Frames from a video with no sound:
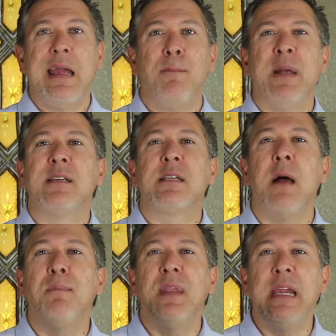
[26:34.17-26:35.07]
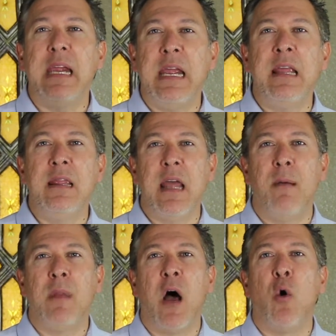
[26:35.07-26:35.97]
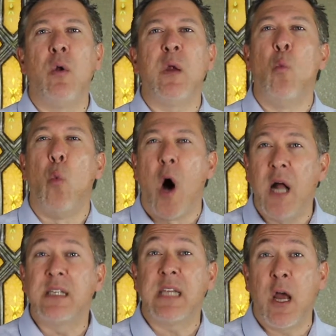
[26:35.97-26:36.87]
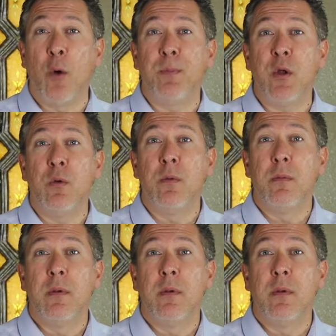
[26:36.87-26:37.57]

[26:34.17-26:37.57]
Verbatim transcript: But something in them not only wants to help you,